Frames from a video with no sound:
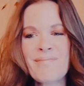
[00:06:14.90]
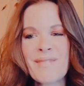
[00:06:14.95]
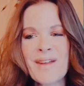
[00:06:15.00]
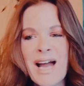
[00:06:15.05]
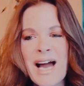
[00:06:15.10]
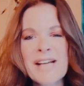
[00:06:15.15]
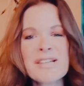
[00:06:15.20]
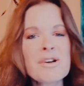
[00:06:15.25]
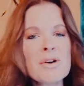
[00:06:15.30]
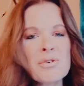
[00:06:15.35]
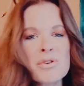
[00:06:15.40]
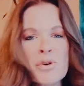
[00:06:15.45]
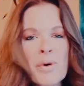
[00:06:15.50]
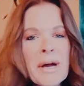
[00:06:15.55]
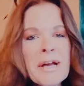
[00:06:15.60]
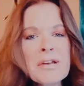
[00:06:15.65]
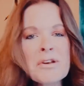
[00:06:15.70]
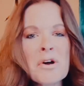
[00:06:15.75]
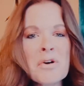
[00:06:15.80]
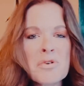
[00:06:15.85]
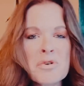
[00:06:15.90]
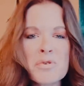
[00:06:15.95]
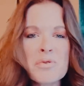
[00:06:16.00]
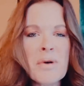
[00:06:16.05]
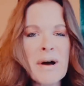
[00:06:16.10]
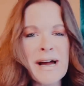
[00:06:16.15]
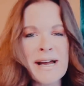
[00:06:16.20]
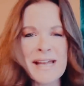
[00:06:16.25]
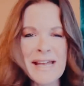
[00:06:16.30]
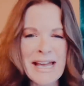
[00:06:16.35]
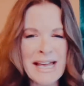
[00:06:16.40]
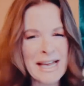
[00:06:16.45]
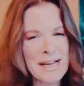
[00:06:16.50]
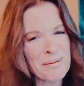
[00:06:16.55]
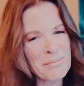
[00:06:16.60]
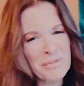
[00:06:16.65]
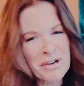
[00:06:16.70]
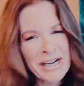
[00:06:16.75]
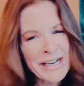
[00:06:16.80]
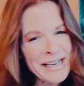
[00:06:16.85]
I don't quite know who I
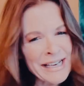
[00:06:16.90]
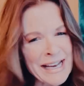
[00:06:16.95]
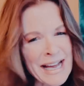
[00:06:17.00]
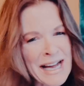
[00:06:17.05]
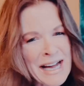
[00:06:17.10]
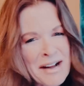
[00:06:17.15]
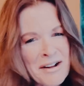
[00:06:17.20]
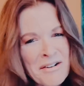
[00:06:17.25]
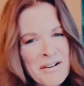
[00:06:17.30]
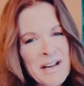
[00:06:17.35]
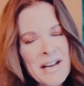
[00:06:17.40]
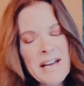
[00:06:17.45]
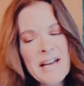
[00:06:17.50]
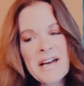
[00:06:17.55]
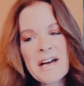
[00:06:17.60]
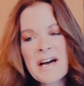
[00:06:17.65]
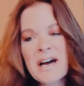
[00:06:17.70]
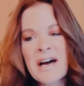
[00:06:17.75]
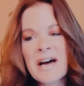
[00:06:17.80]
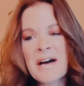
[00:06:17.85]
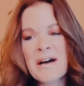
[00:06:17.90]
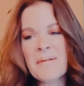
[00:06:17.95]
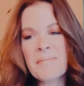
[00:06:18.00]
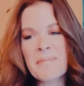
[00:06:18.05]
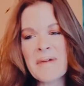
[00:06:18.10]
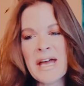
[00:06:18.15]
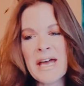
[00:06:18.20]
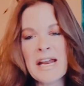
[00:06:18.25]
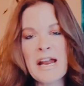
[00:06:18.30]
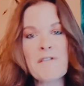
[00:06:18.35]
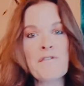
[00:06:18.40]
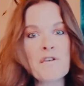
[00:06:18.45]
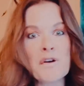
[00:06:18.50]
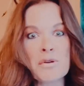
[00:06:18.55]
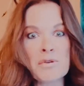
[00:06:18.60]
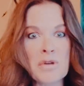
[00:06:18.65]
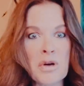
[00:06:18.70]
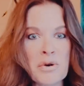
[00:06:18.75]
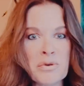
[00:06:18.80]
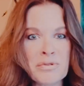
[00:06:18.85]
am right now. And I feel
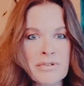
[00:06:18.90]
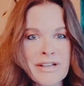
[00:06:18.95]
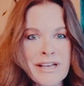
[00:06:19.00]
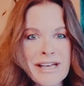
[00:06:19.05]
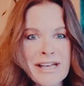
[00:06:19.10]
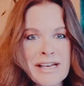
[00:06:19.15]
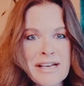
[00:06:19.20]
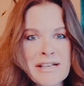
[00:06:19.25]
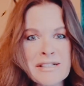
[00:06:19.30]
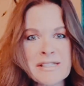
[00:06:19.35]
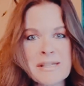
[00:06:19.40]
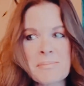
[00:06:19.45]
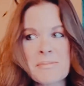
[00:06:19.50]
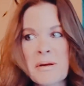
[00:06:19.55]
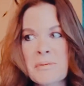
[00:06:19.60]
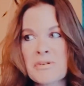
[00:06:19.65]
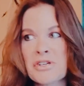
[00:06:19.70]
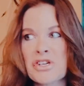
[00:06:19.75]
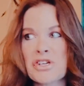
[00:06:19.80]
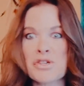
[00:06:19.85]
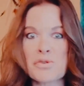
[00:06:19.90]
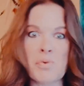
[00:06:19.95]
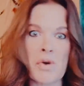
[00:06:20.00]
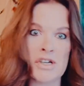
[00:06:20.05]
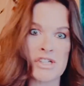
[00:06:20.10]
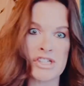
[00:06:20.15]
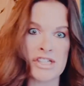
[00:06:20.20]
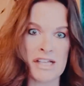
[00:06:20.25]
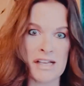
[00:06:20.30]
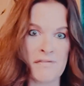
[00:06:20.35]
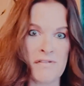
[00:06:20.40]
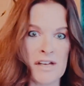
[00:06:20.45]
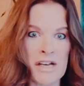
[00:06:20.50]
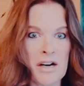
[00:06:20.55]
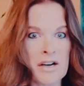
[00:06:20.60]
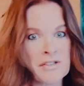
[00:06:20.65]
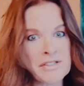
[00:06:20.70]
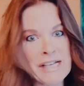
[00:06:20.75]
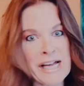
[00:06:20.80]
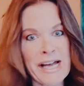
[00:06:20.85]
lonely, and sometimes I just watch TV
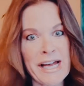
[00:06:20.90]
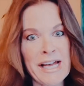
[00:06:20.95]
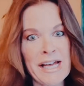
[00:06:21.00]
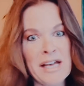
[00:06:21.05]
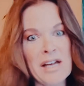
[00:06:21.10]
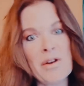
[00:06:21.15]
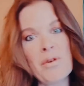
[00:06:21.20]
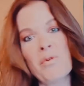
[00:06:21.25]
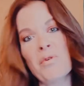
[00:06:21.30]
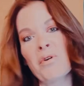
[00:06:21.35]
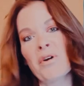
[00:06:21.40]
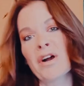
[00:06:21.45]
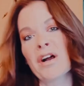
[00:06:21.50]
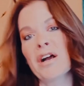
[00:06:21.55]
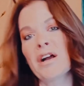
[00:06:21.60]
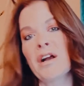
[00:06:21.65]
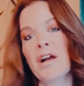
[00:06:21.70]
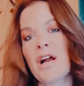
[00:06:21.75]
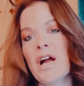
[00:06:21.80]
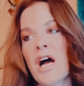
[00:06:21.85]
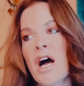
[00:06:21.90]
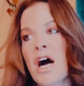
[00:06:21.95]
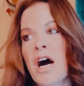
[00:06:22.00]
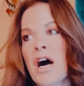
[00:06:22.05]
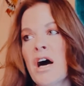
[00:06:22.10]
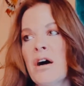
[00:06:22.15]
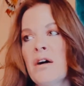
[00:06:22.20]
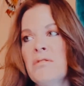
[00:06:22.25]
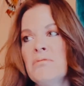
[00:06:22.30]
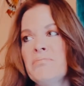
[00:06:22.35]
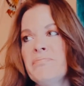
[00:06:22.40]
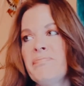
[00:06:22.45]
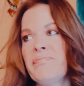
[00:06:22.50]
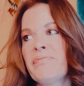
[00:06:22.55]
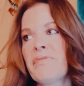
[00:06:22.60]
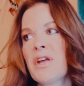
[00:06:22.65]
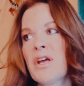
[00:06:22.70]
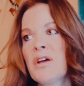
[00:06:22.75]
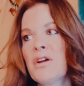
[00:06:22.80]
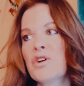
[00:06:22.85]
all day, or
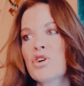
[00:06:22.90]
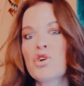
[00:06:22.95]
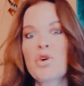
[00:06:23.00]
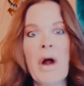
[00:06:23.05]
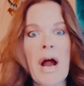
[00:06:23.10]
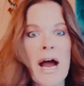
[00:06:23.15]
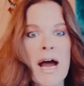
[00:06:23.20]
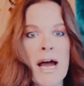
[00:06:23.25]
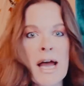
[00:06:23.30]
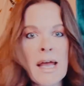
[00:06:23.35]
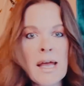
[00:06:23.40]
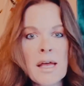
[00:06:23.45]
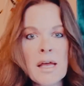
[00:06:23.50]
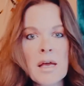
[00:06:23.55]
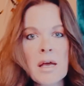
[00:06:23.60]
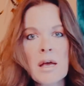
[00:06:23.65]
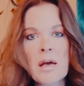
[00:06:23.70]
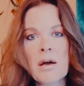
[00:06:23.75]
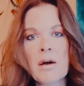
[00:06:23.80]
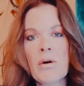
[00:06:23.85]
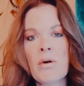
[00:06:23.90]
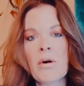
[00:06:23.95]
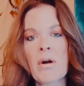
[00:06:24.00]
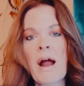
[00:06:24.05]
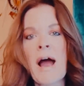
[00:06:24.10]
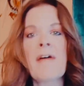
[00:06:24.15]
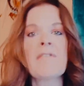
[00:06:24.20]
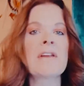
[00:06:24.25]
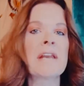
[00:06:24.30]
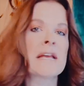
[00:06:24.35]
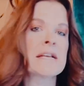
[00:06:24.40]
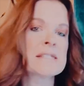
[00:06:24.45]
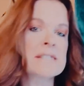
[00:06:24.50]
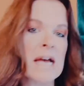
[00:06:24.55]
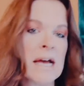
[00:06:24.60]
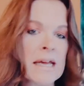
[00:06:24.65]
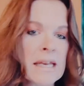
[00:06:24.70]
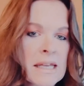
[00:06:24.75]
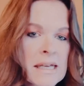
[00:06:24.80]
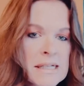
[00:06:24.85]
cry, or have an
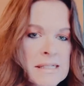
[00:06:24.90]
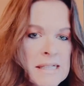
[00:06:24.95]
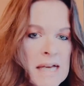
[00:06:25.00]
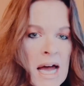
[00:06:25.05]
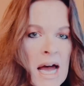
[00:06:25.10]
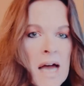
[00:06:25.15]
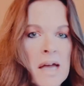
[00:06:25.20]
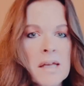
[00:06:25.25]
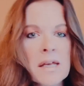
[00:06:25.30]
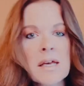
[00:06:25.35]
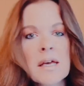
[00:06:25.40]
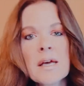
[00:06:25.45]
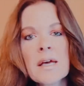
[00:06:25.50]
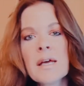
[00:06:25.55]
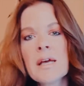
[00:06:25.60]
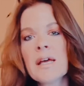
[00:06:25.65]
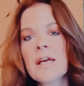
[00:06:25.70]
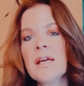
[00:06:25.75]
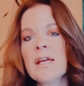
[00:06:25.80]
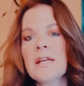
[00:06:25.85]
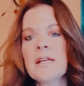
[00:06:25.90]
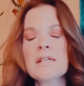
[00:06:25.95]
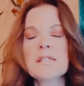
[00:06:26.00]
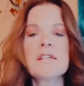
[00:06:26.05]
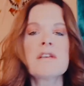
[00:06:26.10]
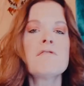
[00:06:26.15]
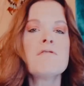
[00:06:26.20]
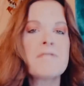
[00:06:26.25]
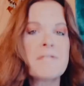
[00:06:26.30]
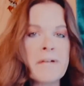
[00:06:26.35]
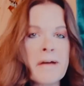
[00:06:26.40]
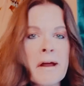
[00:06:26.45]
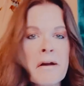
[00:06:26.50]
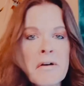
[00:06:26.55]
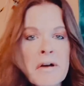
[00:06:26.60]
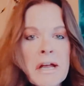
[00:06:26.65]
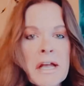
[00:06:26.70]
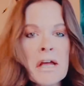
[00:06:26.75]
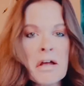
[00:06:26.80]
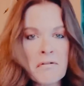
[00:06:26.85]
anxiety attack. It is
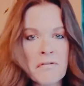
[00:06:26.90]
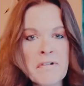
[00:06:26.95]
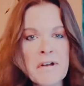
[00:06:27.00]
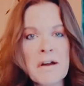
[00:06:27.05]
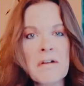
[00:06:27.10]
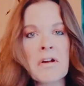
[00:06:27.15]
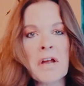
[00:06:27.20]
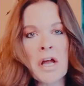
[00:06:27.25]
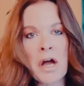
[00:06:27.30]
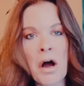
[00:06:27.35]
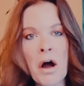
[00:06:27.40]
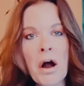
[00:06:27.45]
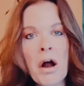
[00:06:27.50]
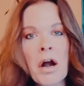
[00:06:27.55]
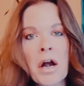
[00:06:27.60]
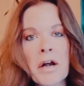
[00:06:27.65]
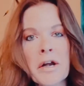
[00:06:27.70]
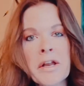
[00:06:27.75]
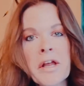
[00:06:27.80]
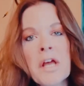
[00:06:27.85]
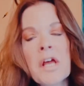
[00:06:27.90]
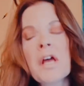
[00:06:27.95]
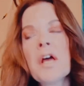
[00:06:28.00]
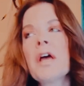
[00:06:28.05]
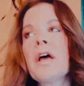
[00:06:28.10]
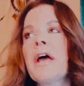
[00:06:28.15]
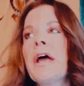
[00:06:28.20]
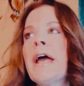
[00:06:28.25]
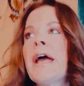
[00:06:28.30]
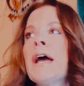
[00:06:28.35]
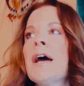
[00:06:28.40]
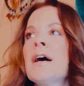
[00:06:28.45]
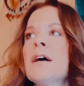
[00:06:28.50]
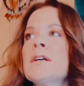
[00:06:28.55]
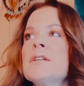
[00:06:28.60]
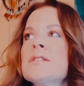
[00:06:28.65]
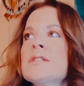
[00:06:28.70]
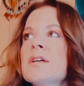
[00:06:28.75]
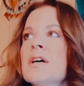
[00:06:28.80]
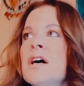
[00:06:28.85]
very, very hard. And,